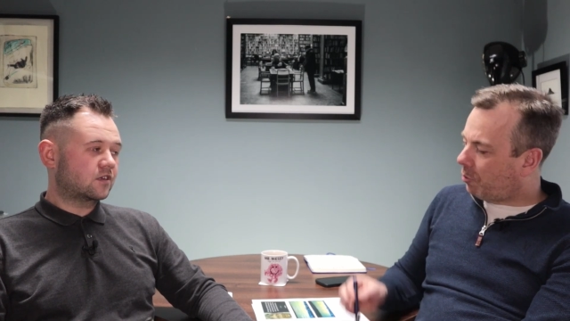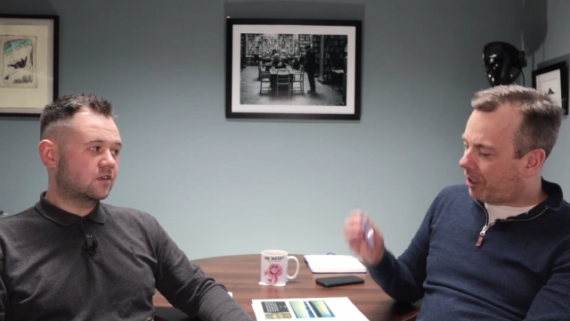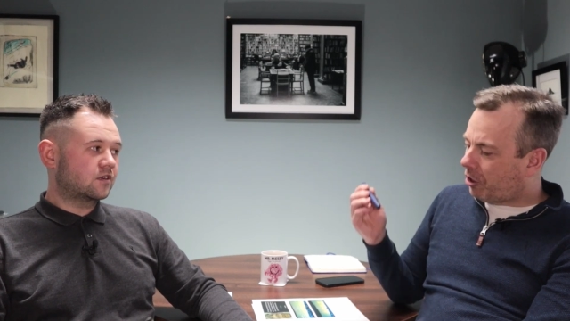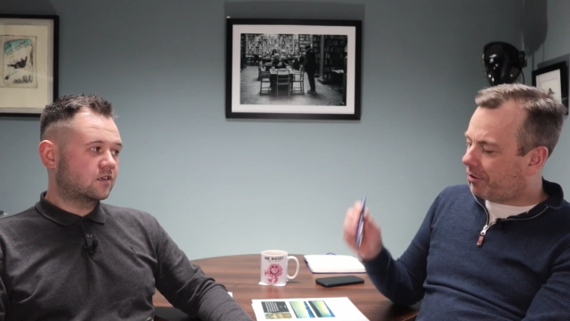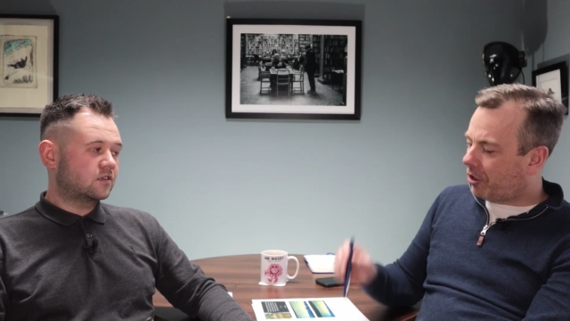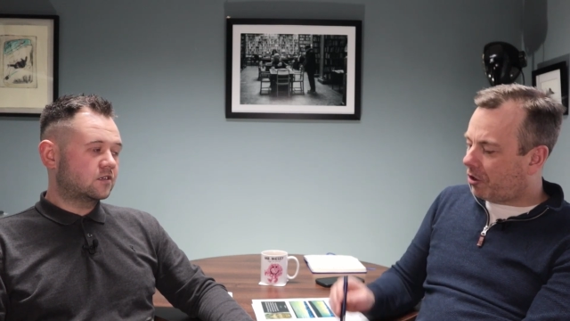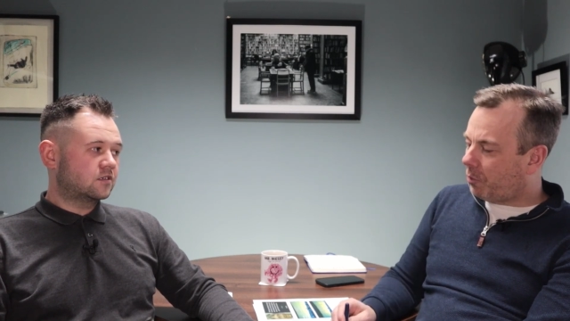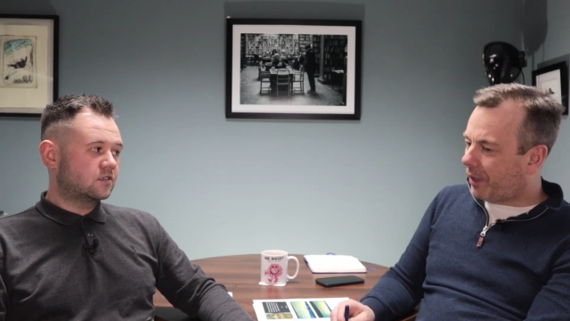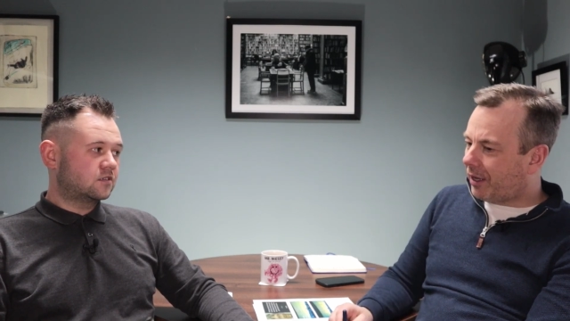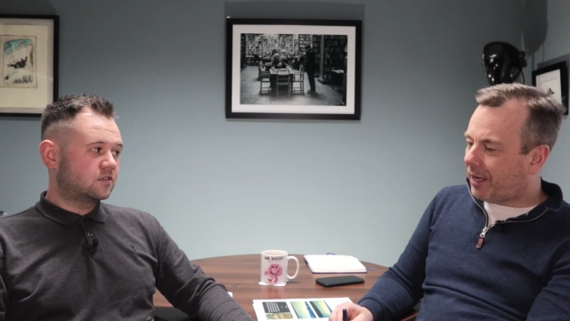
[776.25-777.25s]
Speaker 1: covered on our weekly
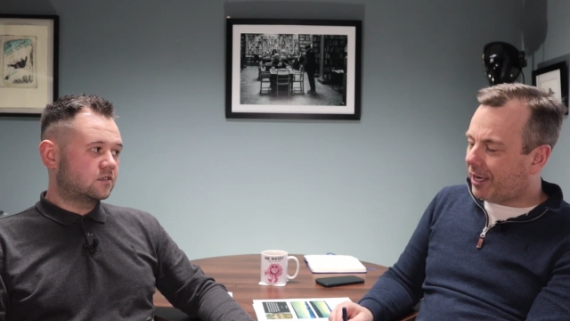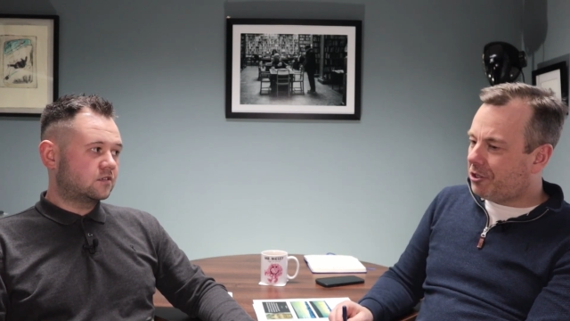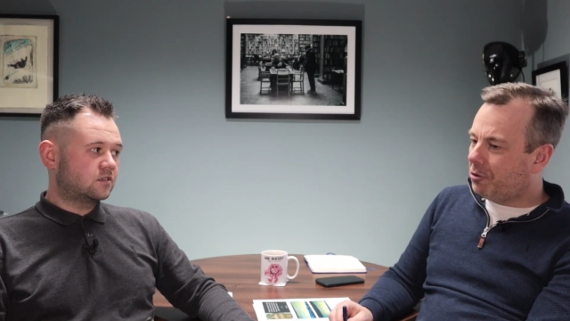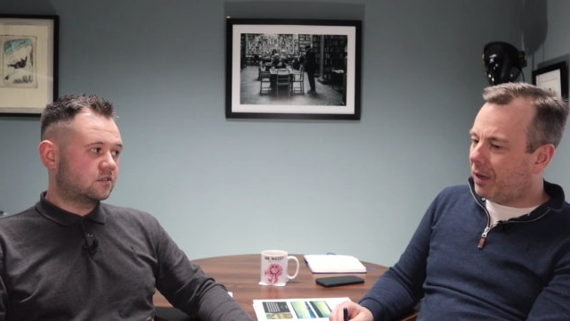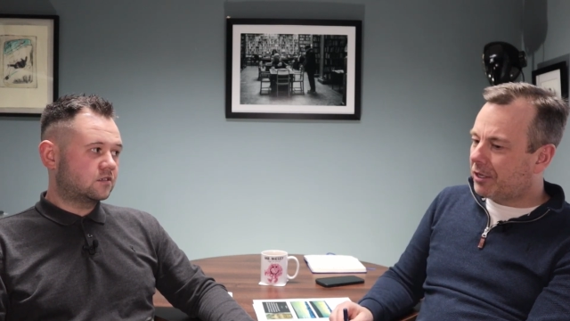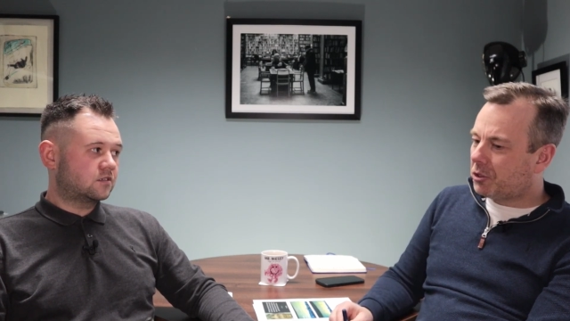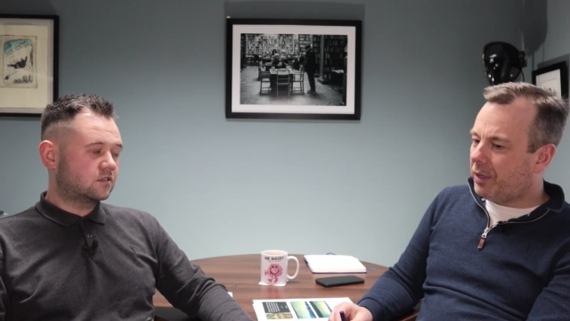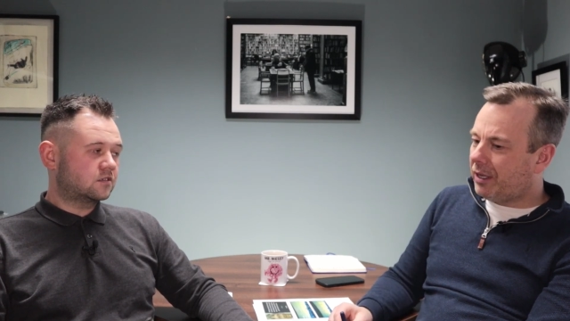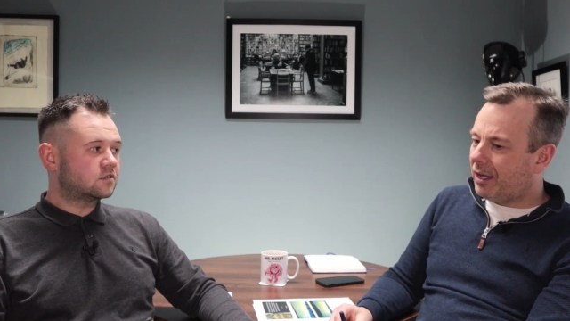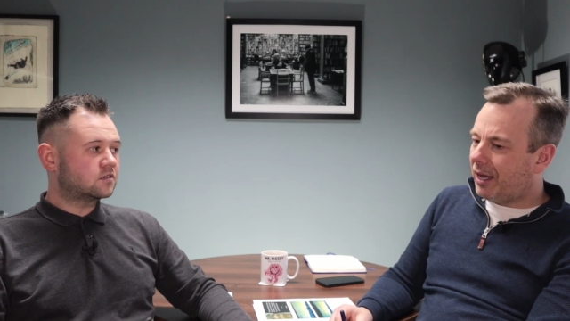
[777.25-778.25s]
catch-up last week
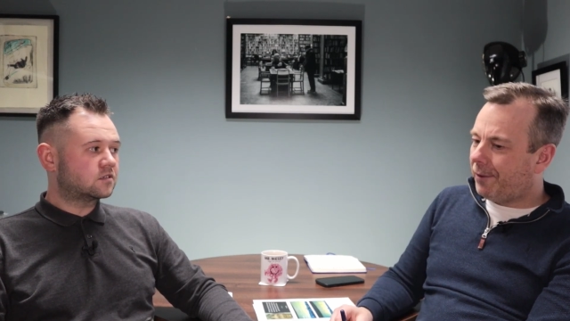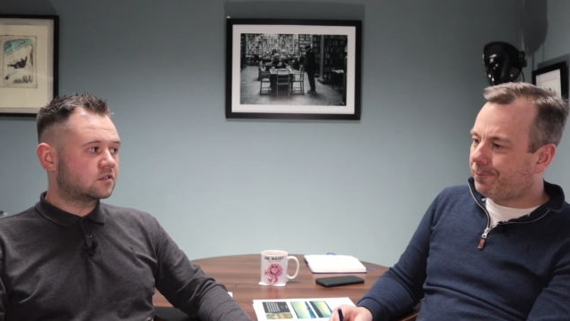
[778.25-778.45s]
that